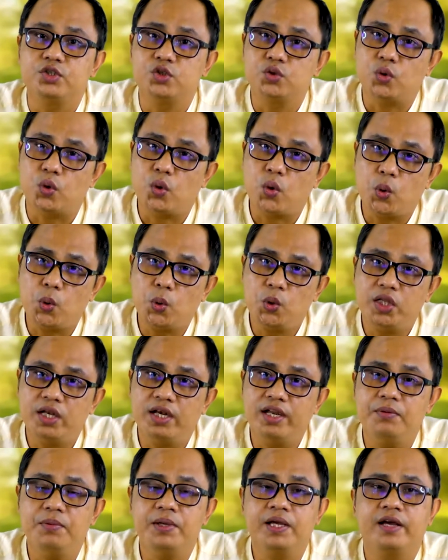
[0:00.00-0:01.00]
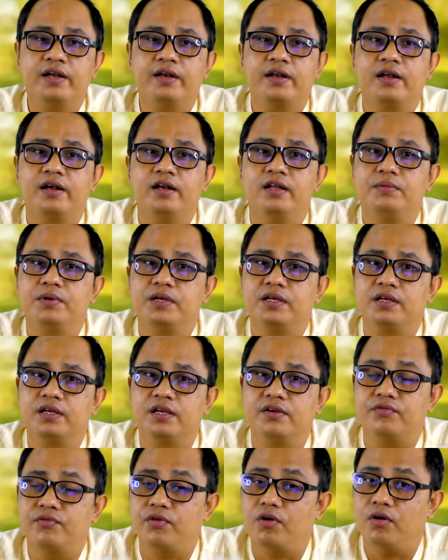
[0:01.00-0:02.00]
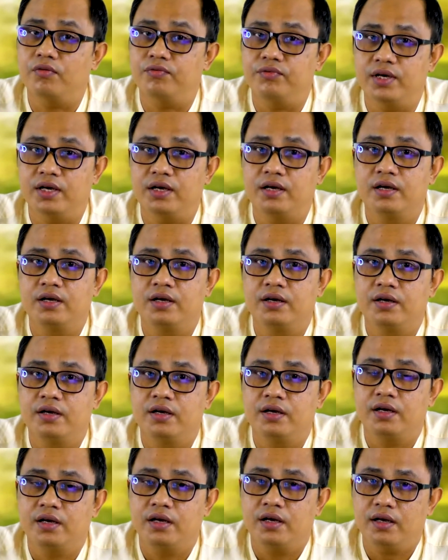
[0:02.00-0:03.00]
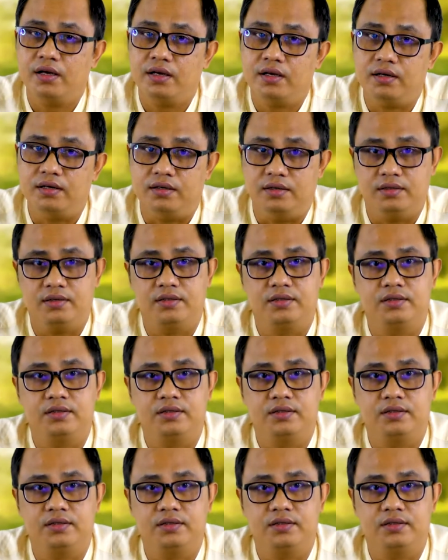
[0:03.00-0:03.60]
to all the living and non-living gift of the Earth.